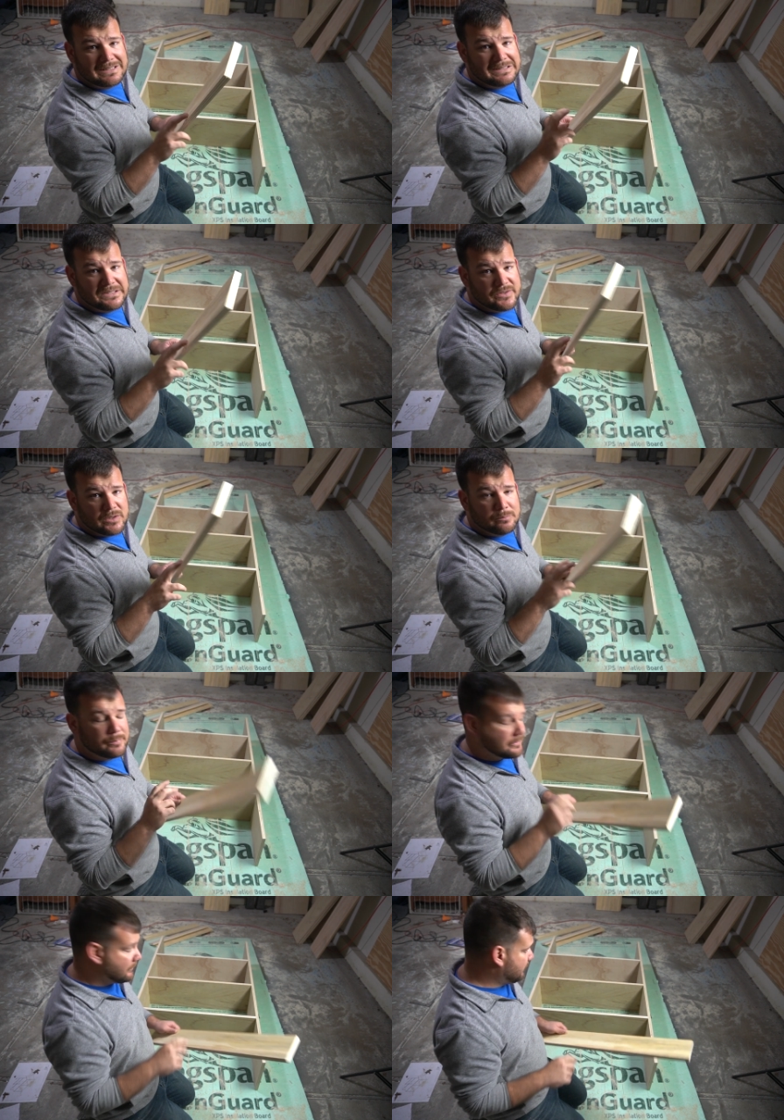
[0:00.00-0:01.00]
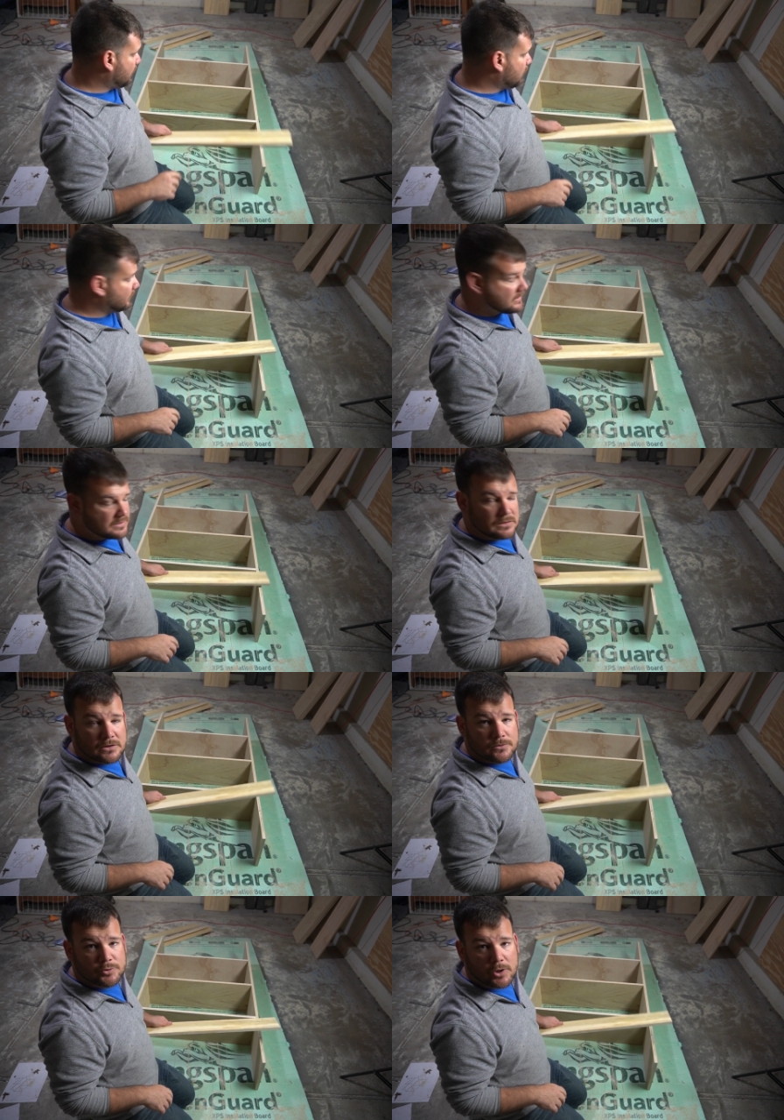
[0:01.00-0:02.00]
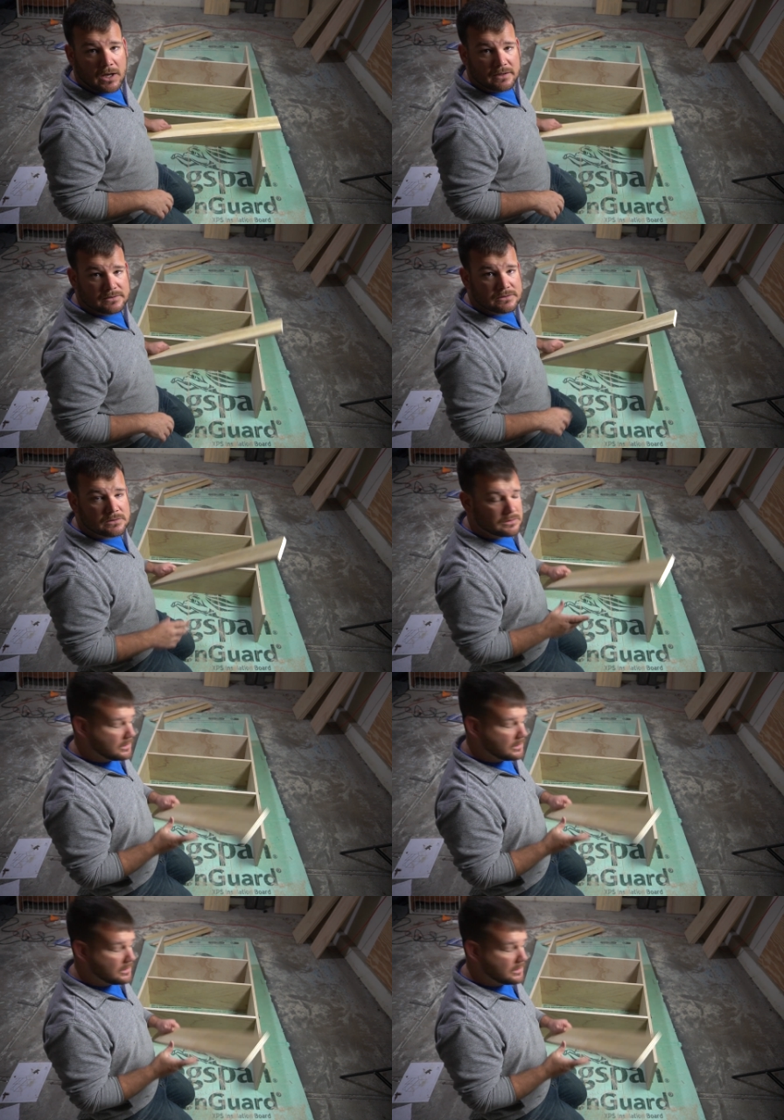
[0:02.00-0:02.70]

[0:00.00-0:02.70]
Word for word: to get these in before this glue dries.